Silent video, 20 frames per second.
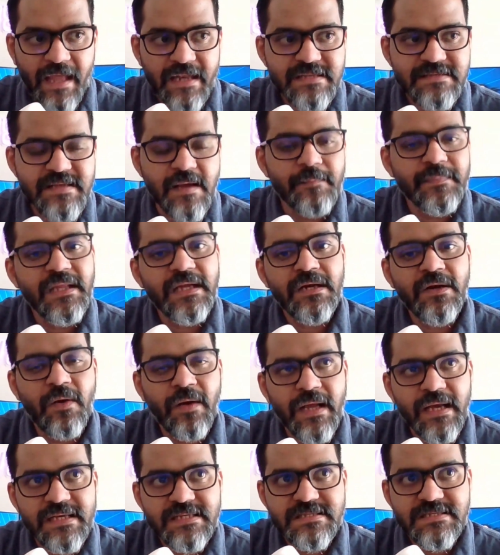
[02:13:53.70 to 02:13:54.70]
and something
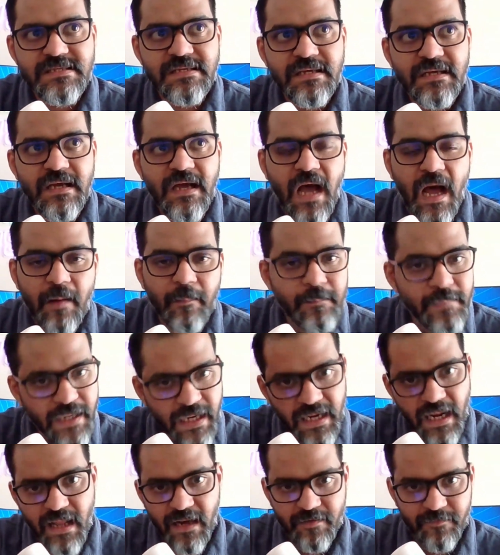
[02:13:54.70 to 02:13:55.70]
known as
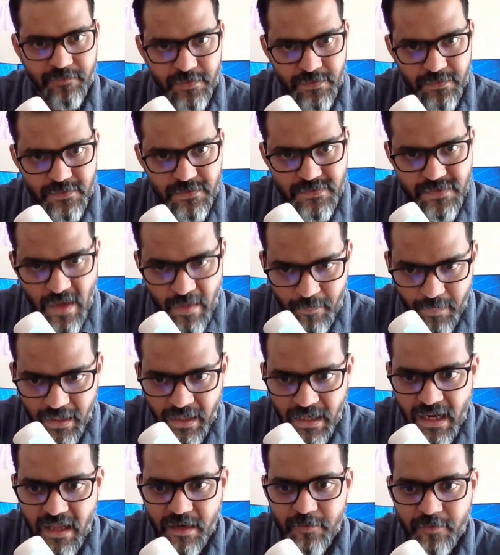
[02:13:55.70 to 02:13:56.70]
umbrella review. So,
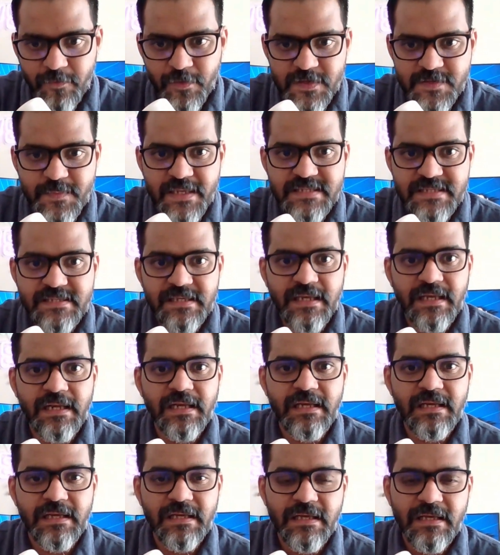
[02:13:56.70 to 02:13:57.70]
umbrella review is
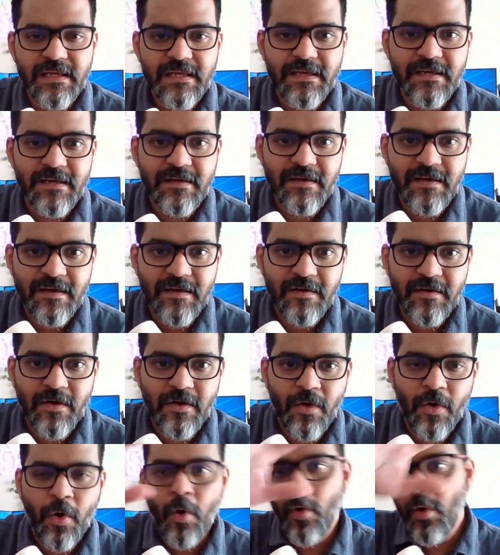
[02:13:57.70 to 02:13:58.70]
basically
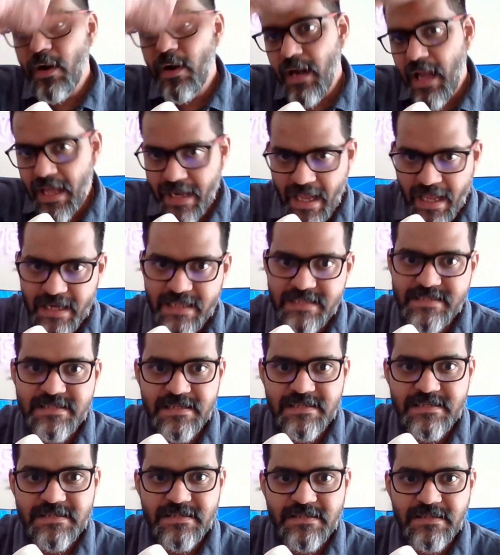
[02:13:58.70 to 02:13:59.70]
whole
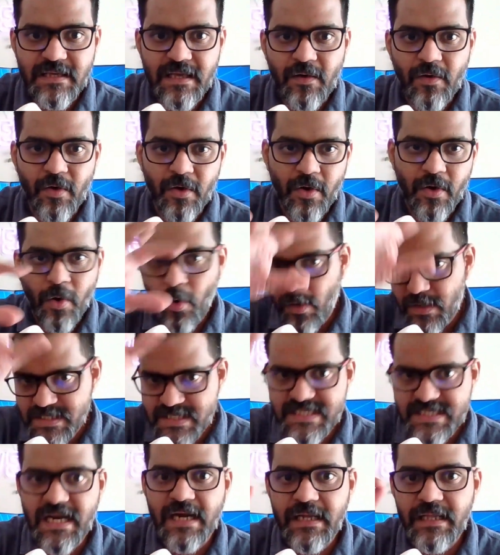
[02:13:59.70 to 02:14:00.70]
analysis or
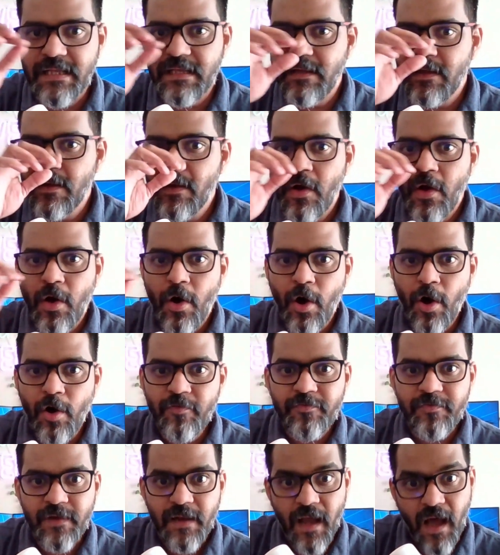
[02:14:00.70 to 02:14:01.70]
whole study
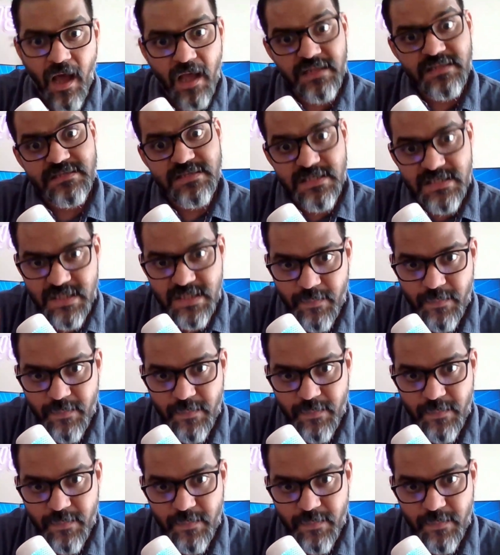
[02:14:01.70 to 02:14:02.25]
of large